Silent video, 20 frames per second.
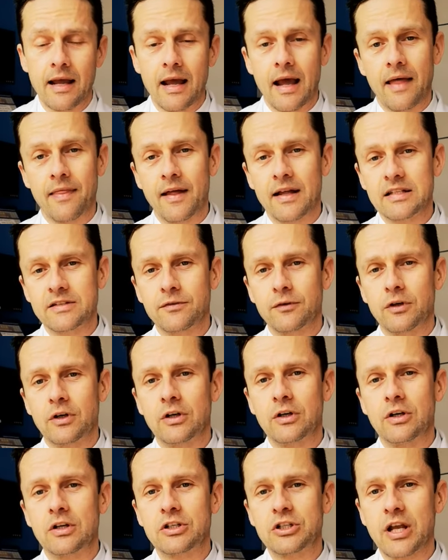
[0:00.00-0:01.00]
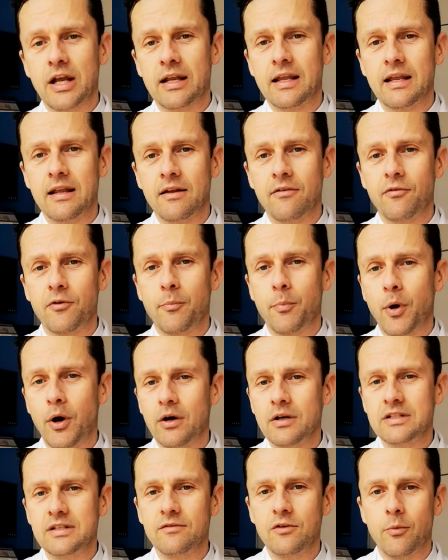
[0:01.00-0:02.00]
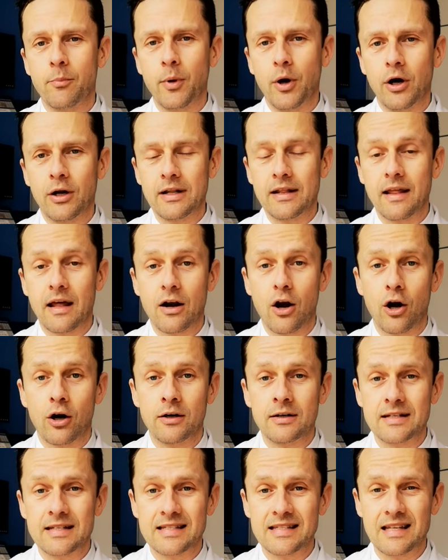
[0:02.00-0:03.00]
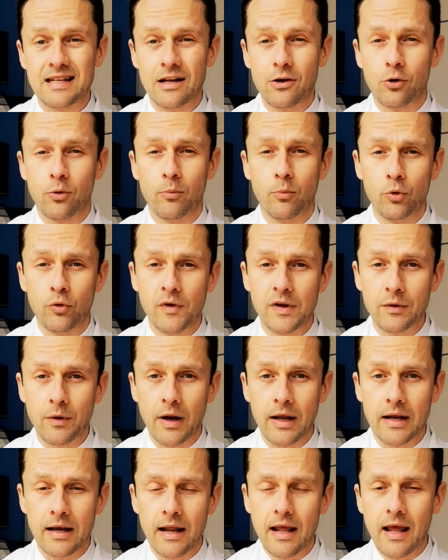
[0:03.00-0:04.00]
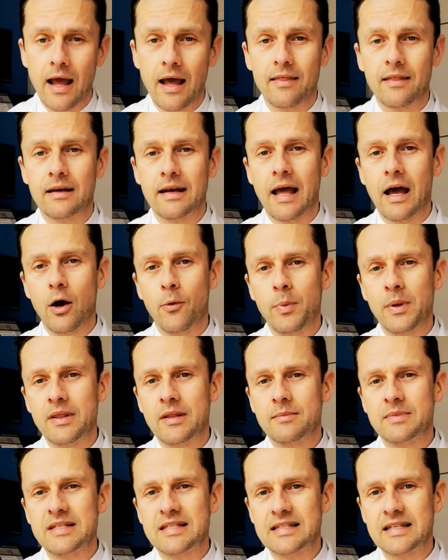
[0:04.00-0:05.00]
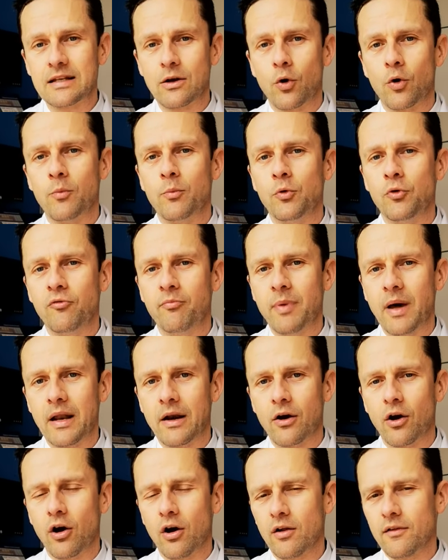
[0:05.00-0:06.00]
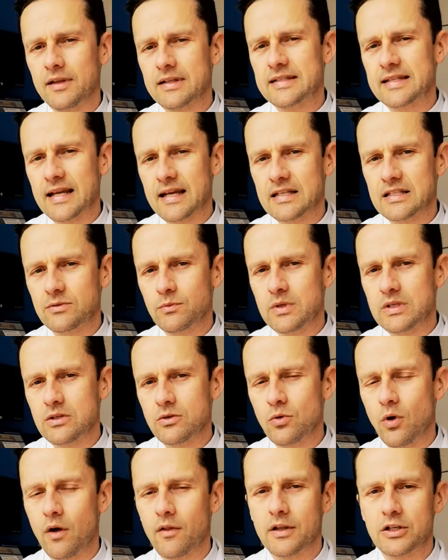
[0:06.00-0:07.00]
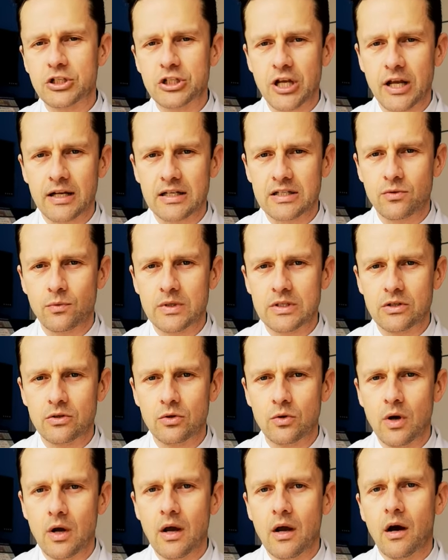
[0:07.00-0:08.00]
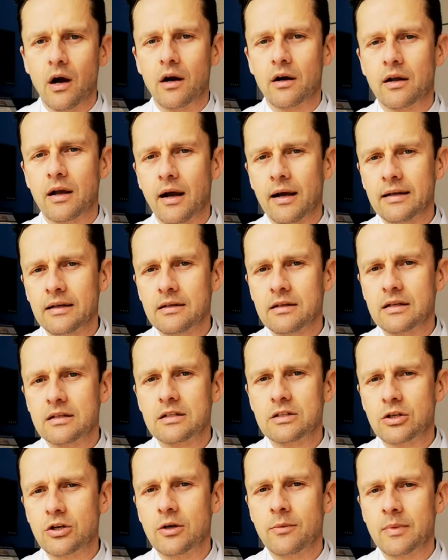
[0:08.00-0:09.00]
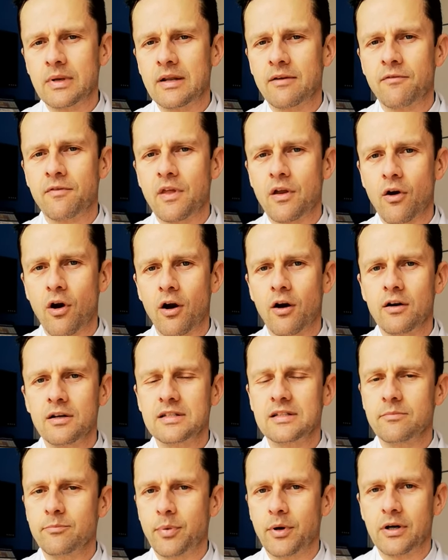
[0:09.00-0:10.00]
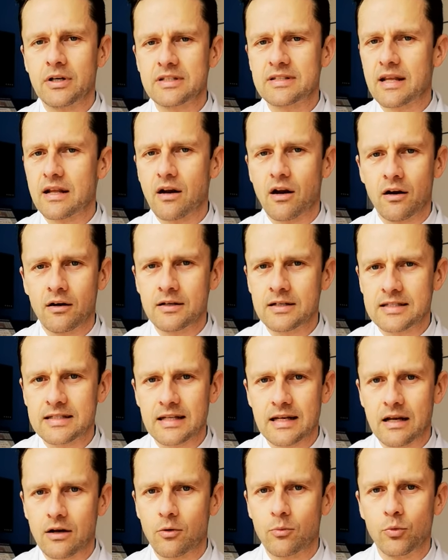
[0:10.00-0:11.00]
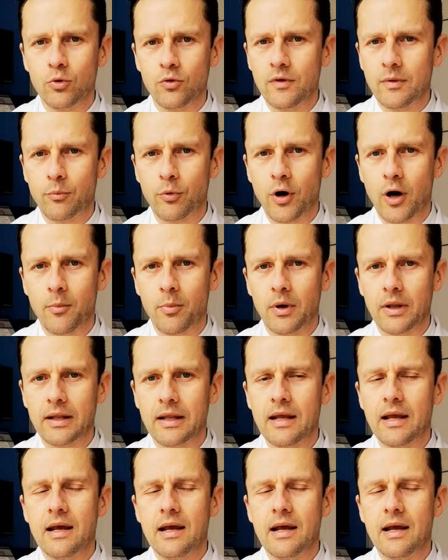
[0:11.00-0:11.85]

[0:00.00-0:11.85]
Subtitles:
And that's for checking for parts of your body that aren't sitting or moving right, and then helping them sit or move better. All the tests we do, all the checks we do are kind of to determine if there are some parts that aren't sitting or moving properly,